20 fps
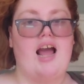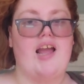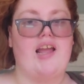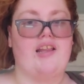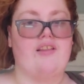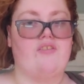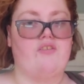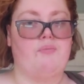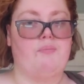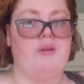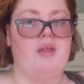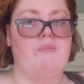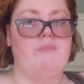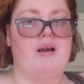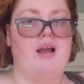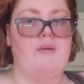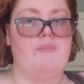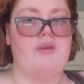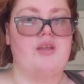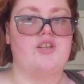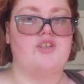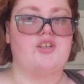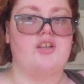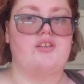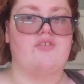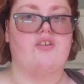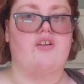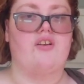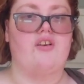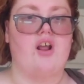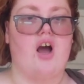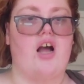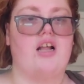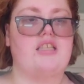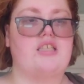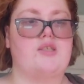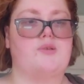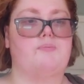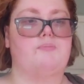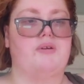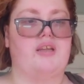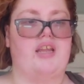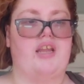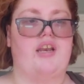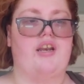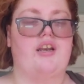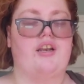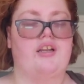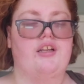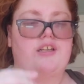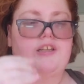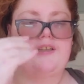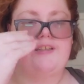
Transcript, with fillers: I had spent my mission to not spend.